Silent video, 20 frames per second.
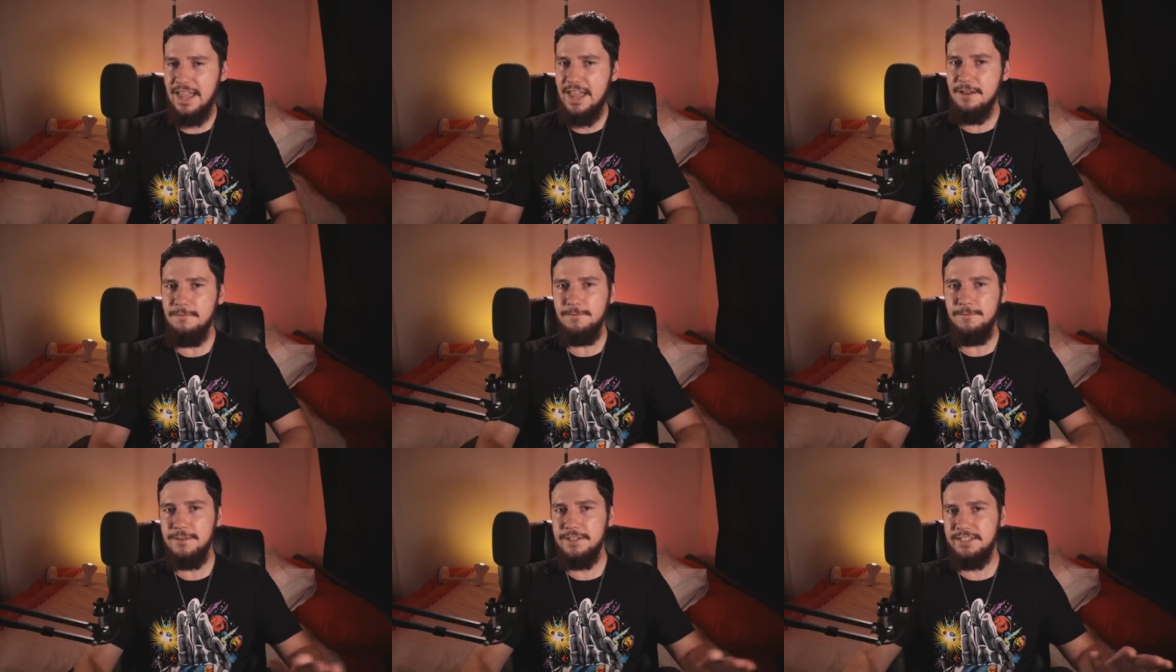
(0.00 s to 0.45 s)

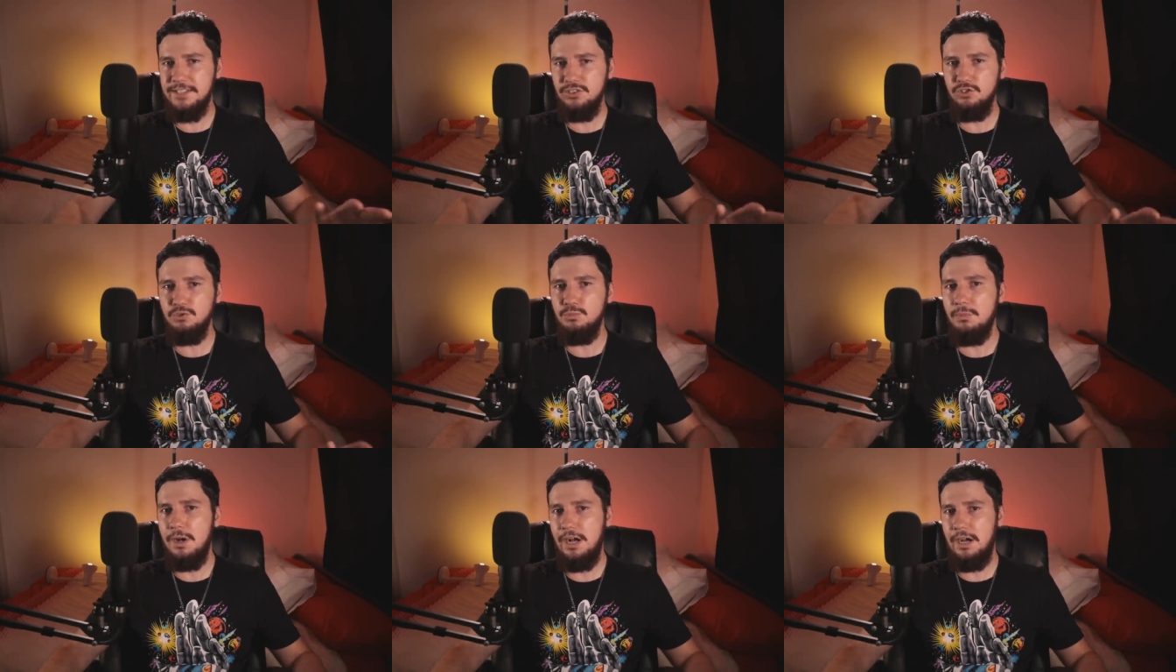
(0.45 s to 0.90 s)
Every
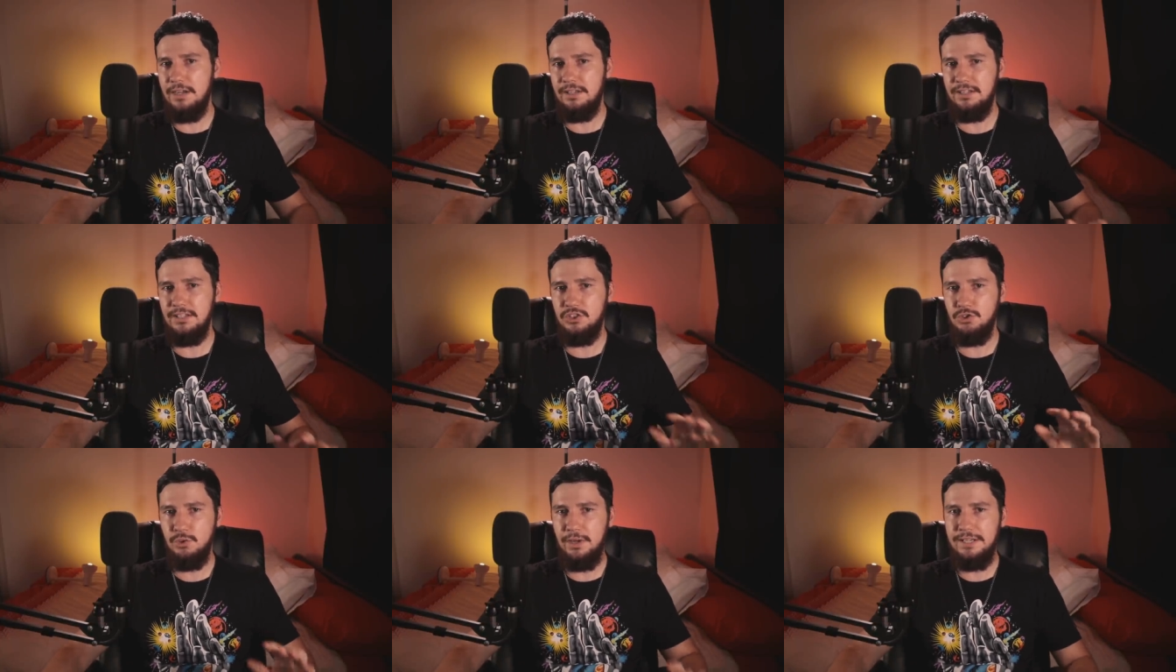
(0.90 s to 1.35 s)
single market
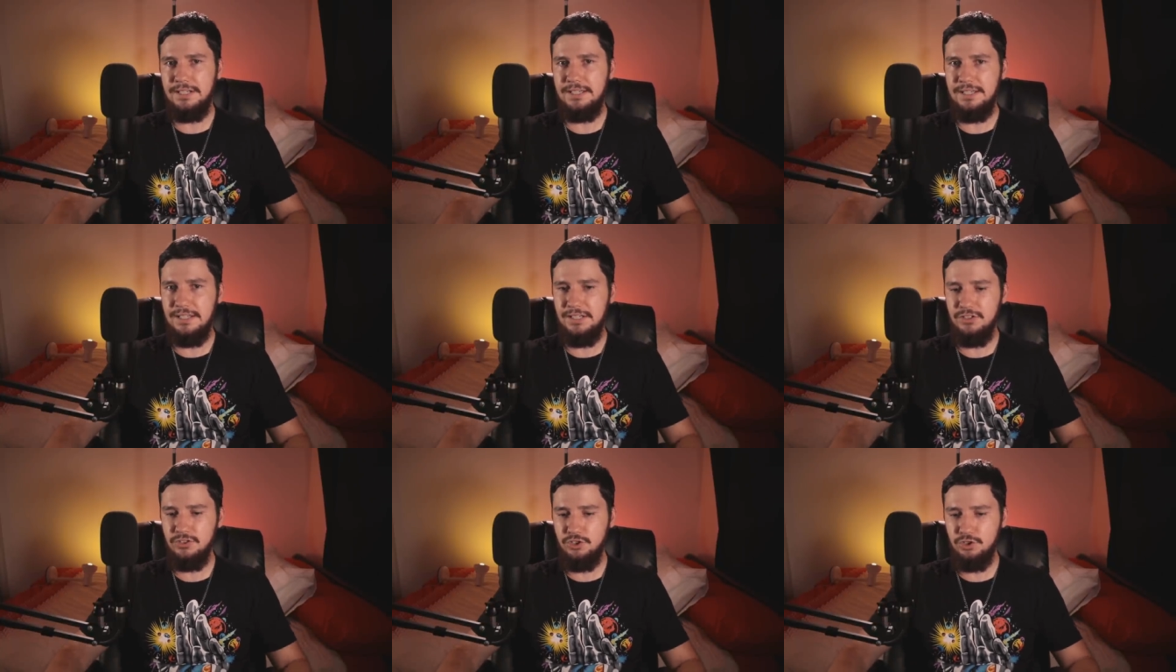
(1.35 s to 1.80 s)
they're trying to
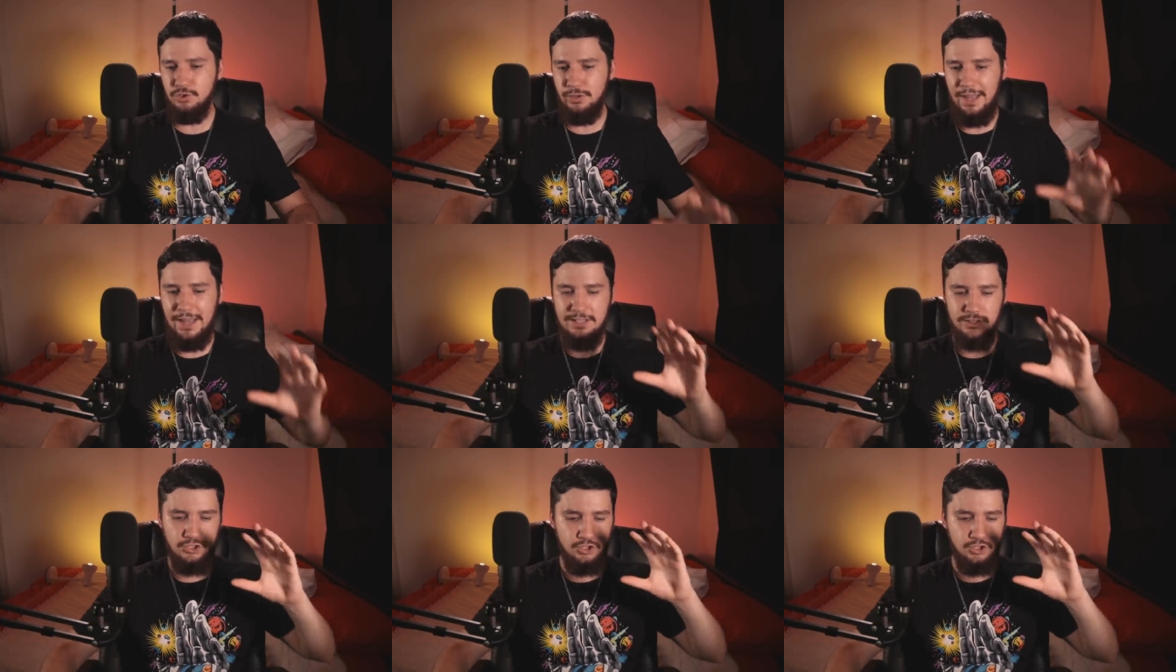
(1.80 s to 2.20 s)
get into has